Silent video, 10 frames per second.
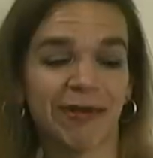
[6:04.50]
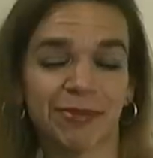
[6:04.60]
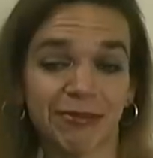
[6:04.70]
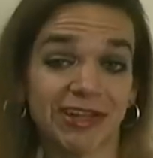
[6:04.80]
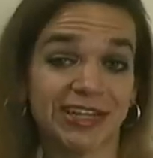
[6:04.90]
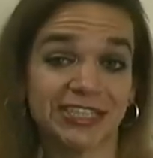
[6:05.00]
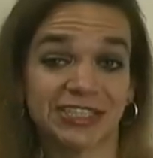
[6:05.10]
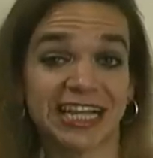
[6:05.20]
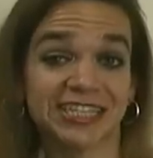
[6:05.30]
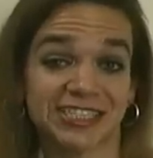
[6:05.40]
I'm probably going to
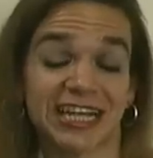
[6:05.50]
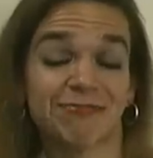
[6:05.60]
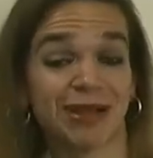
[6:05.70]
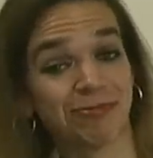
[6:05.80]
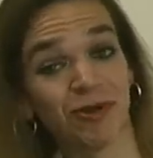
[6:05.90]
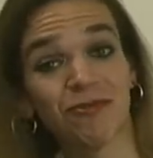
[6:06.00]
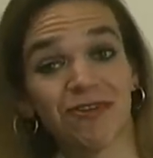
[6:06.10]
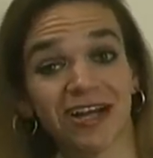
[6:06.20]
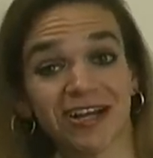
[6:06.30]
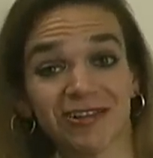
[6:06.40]
change that in my
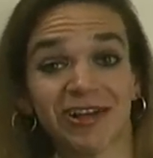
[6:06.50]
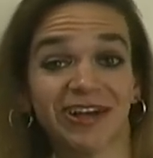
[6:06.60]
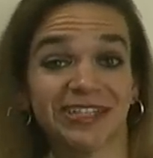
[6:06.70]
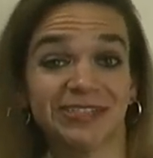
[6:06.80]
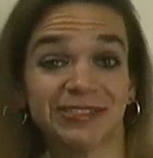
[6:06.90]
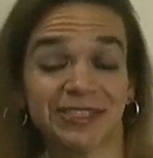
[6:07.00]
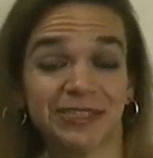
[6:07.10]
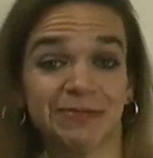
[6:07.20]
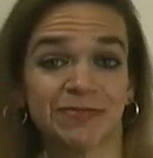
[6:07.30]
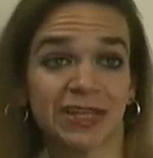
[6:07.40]
profile on YouTube.